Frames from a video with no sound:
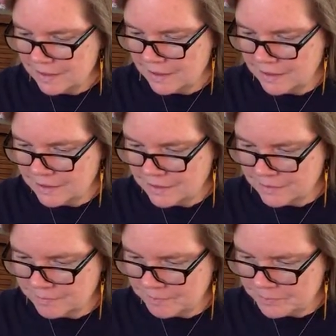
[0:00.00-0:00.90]

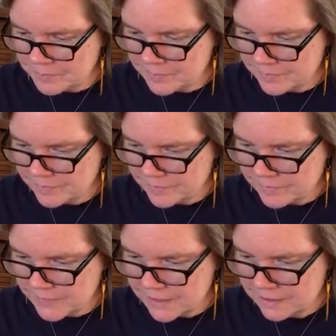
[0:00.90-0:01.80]

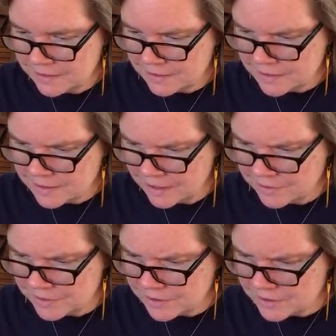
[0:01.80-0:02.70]
And
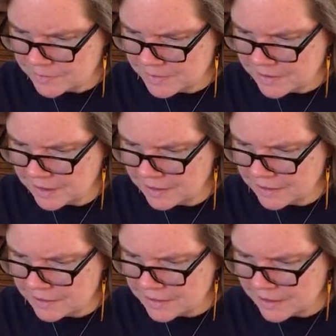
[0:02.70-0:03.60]
Tannerson Smith
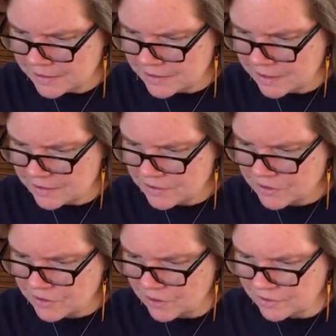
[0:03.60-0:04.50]
says it's
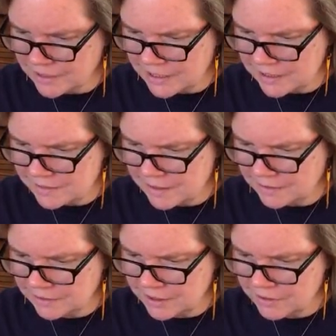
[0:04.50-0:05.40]
soggy
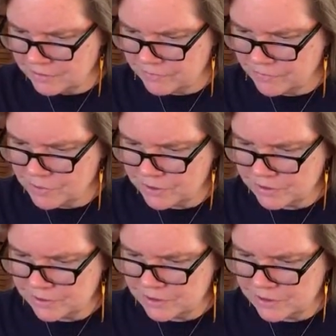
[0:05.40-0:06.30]
down here in Fort
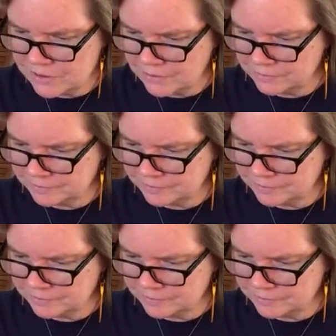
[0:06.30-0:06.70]
Hood too.